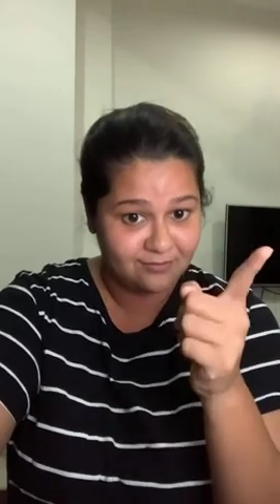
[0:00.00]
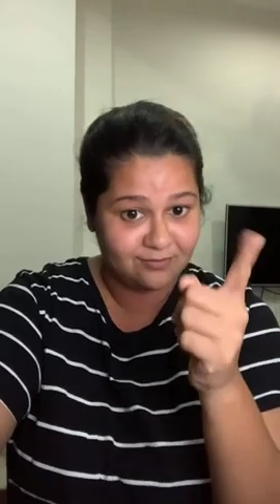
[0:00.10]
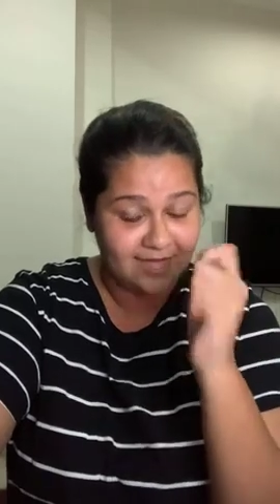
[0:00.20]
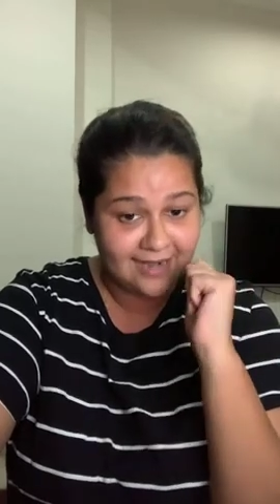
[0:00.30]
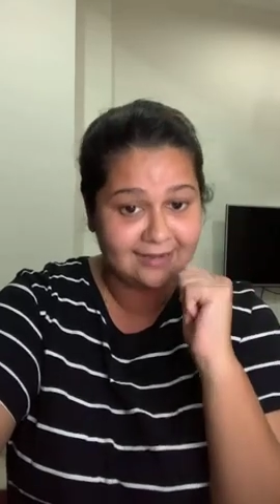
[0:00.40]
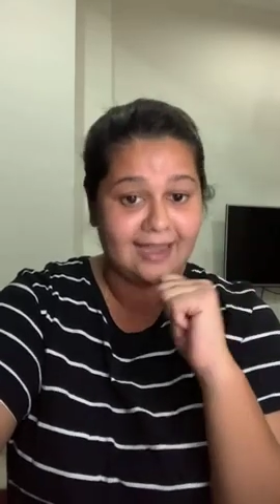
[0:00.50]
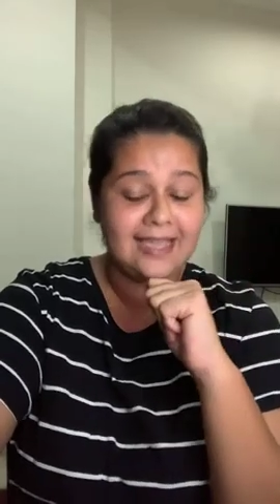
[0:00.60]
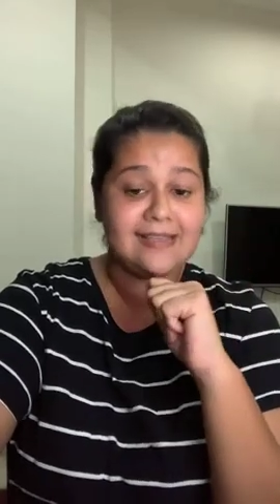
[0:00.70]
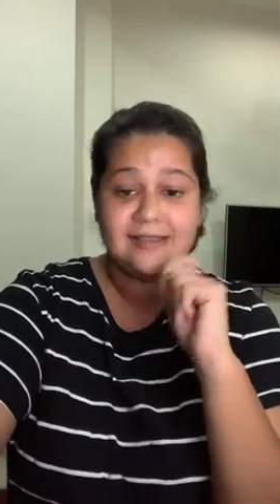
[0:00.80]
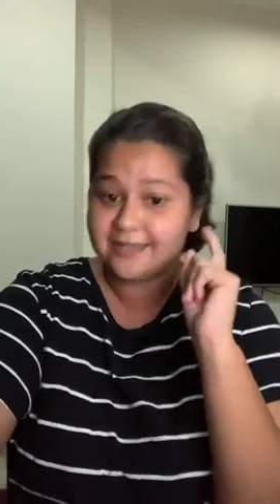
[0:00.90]
that guy,
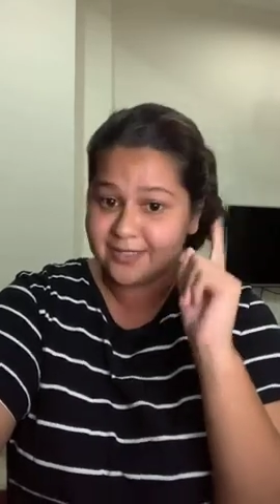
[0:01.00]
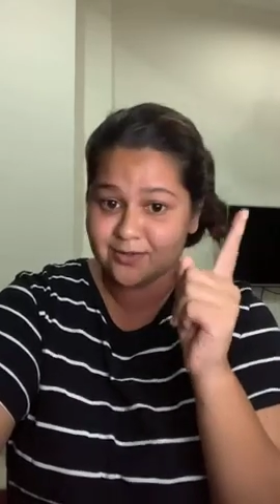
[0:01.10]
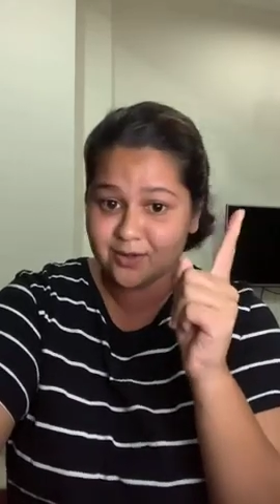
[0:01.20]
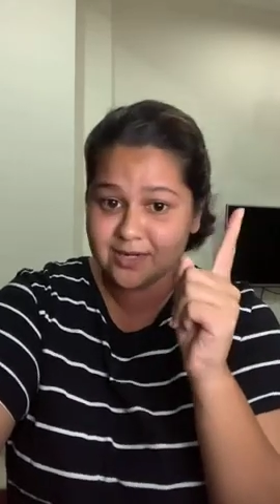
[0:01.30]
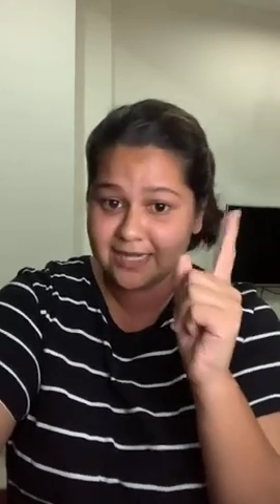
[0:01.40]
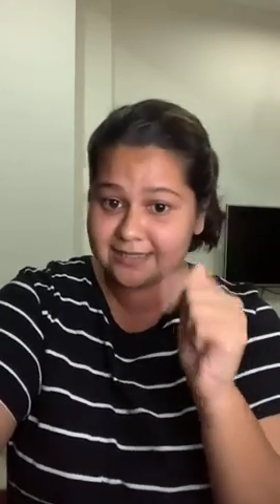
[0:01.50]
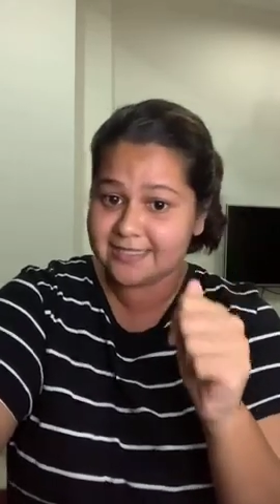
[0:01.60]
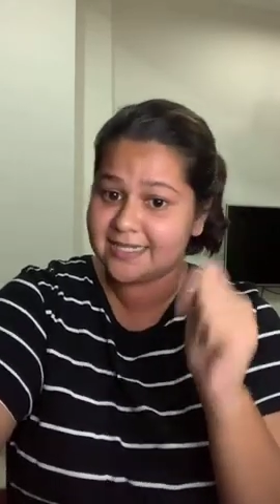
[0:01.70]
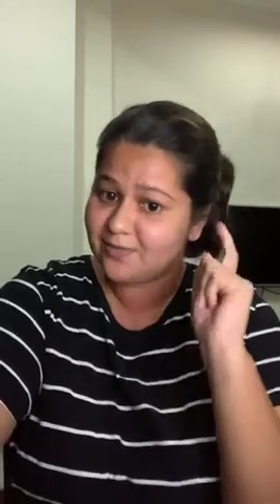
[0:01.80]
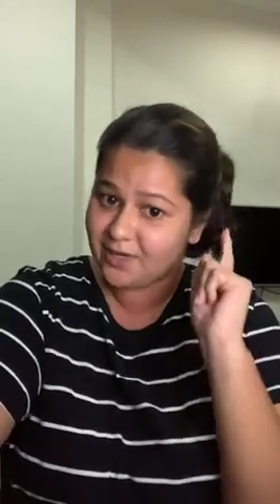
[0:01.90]
he wrote
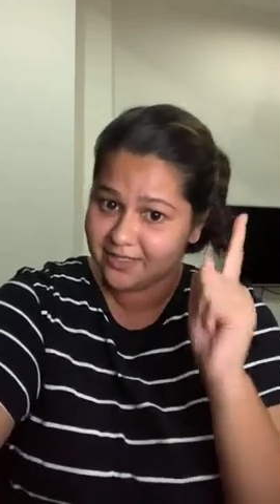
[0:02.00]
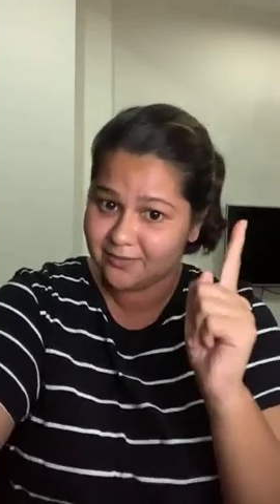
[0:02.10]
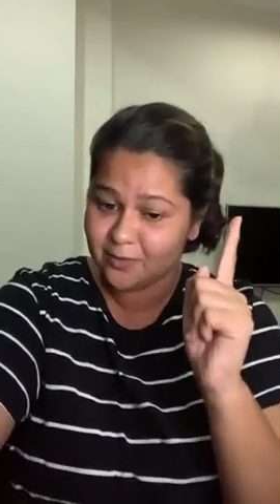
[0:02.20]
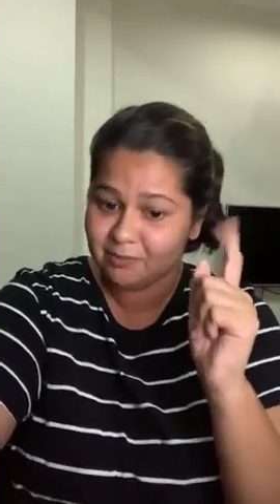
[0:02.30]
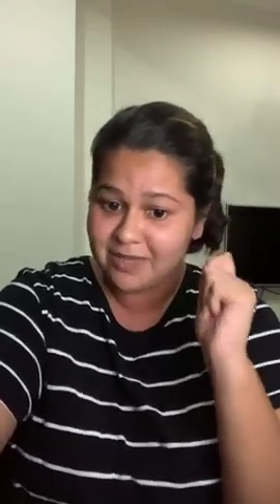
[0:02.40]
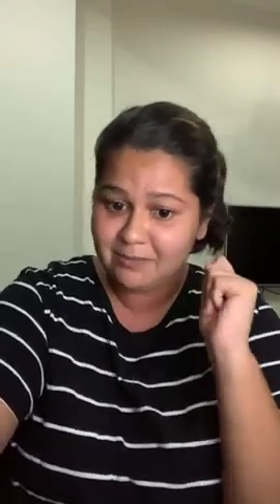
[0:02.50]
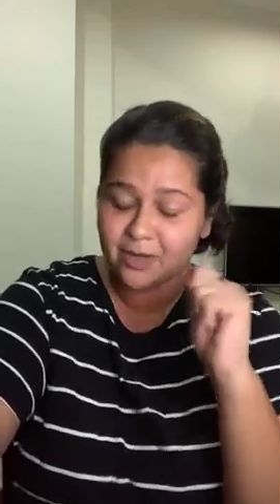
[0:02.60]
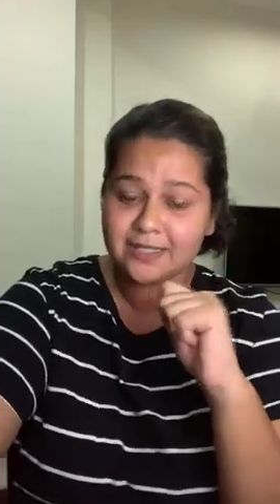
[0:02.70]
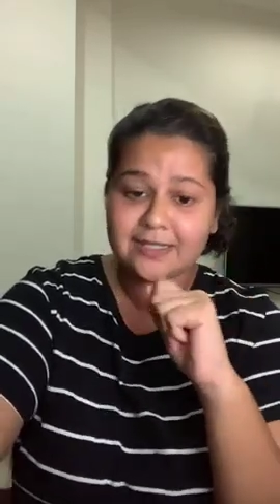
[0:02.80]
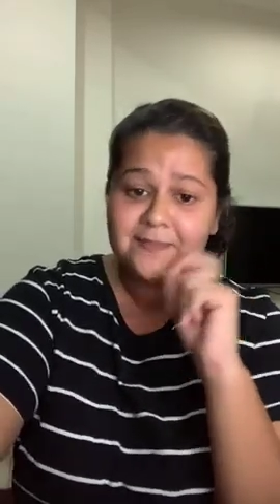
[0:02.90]
1981, he wrote Big
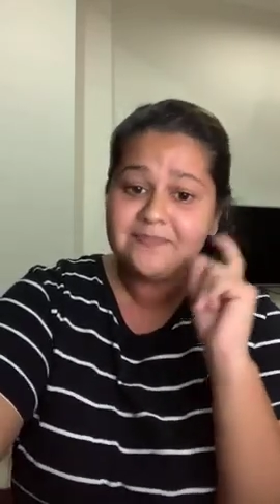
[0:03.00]
Brother.